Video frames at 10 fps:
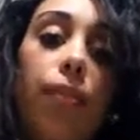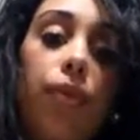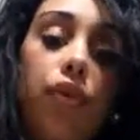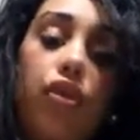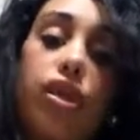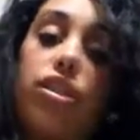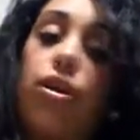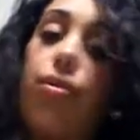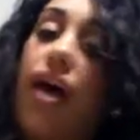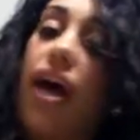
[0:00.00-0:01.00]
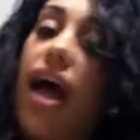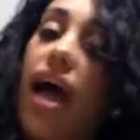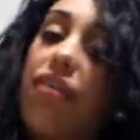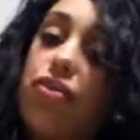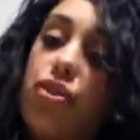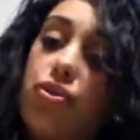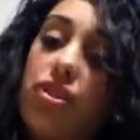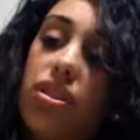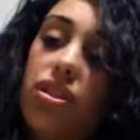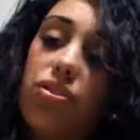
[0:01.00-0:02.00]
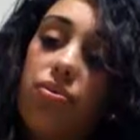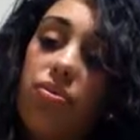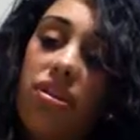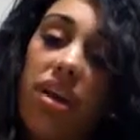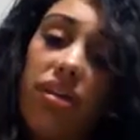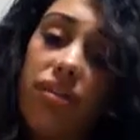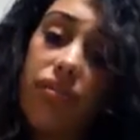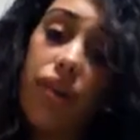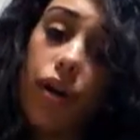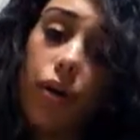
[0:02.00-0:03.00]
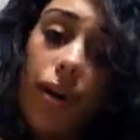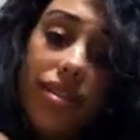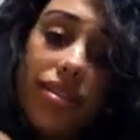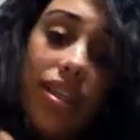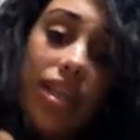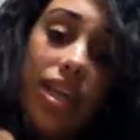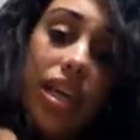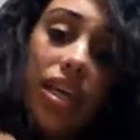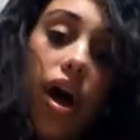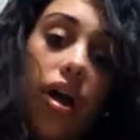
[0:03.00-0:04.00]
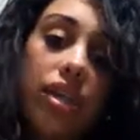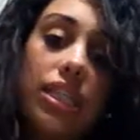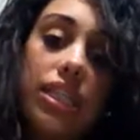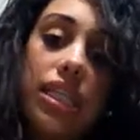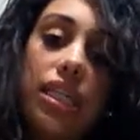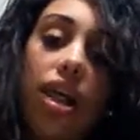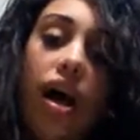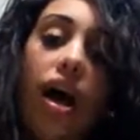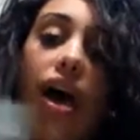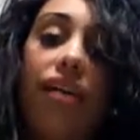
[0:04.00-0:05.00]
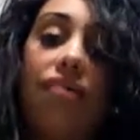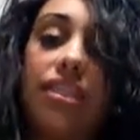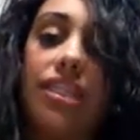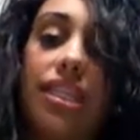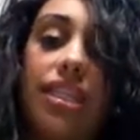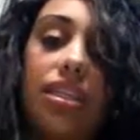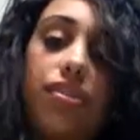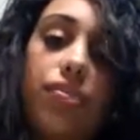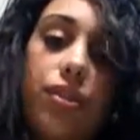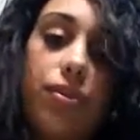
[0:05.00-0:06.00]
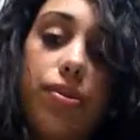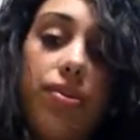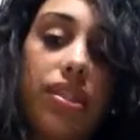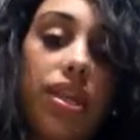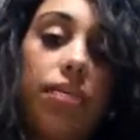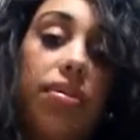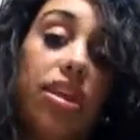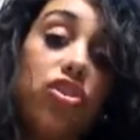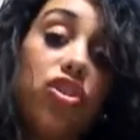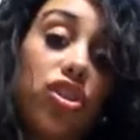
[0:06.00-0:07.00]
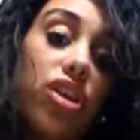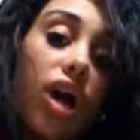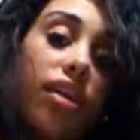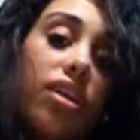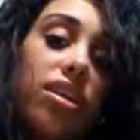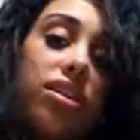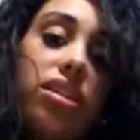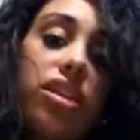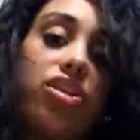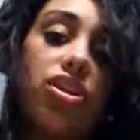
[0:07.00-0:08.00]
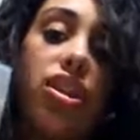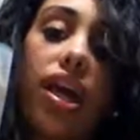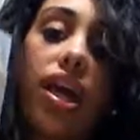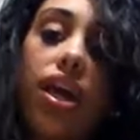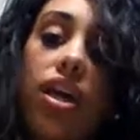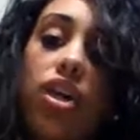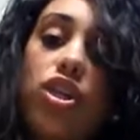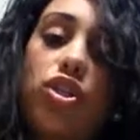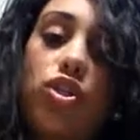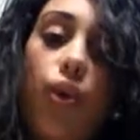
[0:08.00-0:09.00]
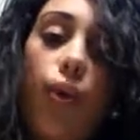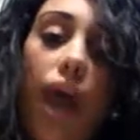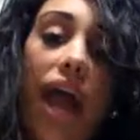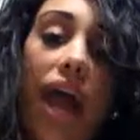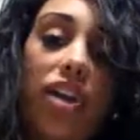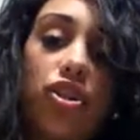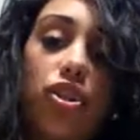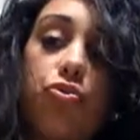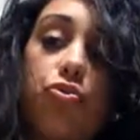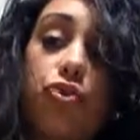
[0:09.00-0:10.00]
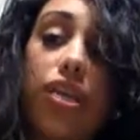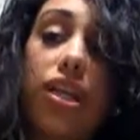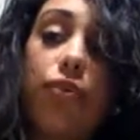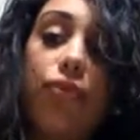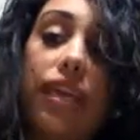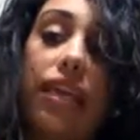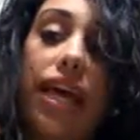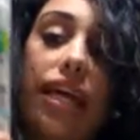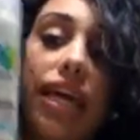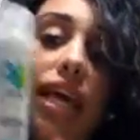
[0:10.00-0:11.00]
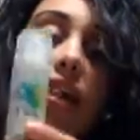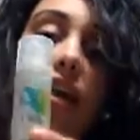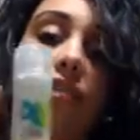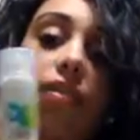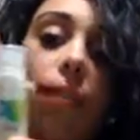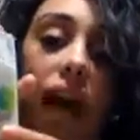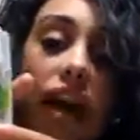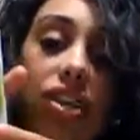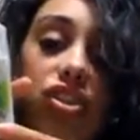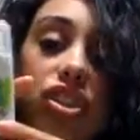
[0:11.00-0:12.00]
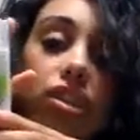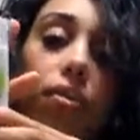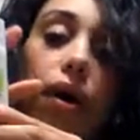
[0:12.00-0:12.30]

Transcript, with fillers: moisturizer, but after using this one, I don't know if I'll go back to Clinique, honestly. I'll have to see the difference between my skin. I mean, I just got this yesterday, so I actually really, really like it. I love the packaging, the